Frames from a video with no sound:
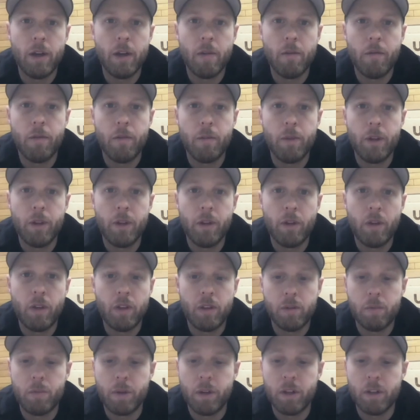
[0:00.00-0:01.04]
I'm familiar with
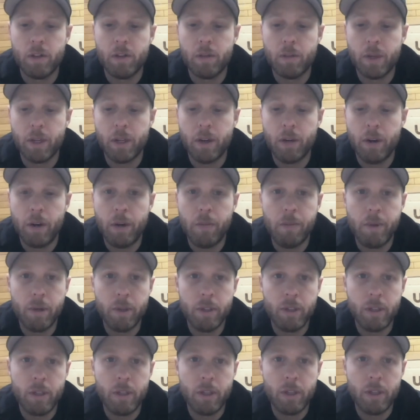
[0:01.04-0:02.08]
this because of my green
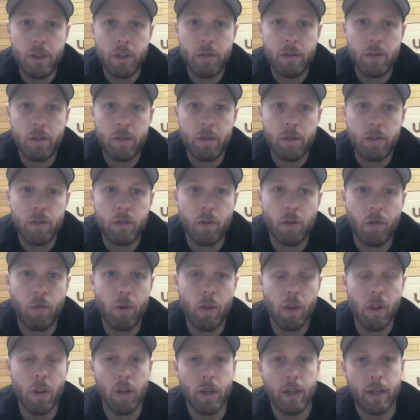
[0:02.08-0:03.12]
building days. So if
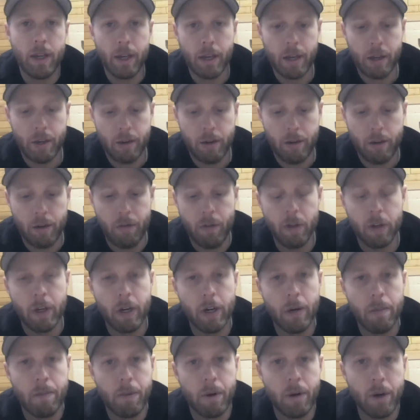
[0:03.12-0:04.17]
you look at
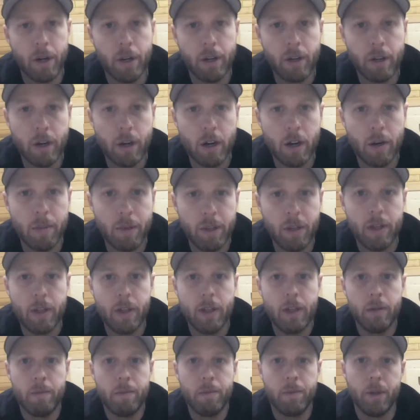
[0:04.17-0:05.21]
embodied carbon
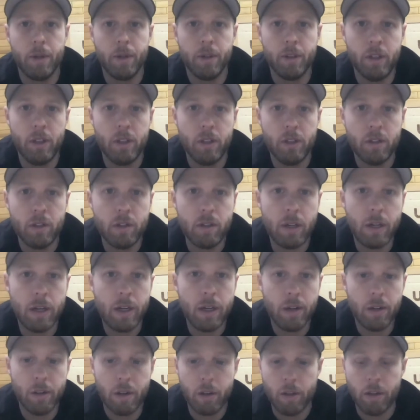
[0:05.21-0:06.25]
in buildings now,